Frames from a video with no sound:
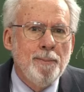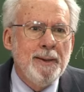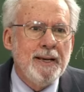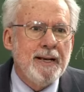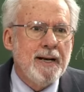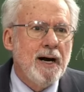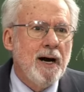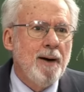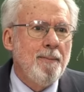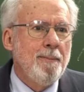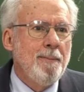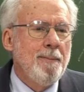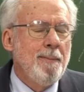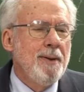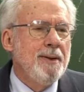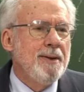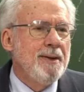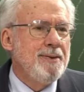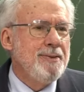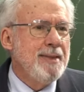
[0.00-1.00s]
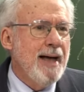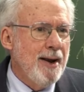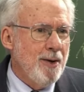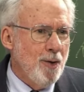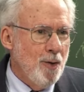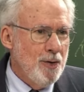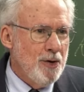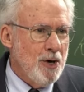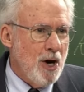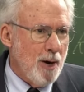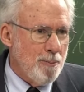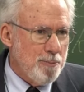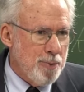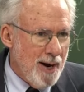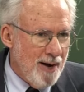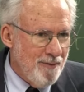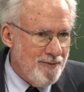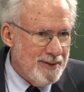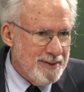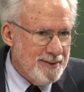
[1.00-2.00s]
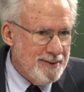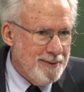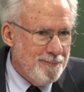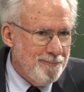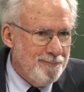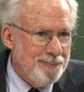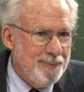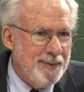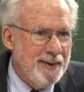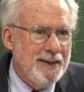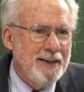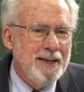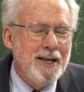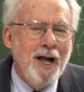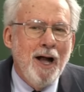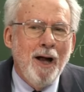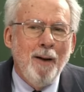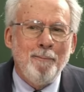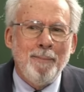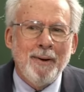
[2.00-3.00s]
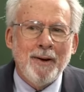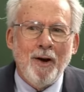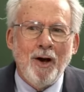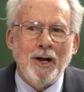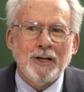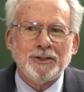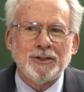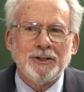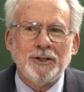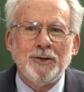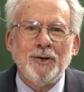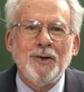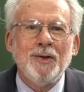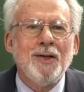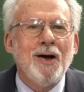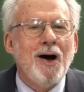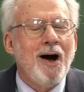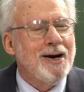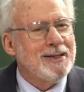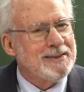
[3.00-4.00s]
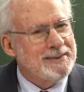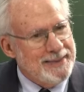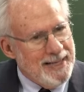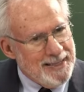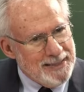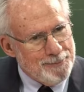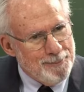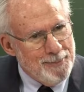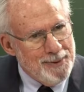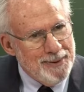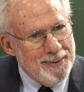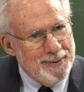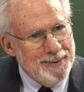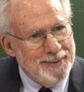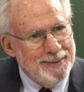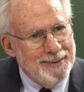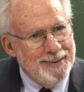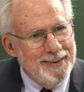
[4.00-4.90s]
become not only our prophet, but also our statesman.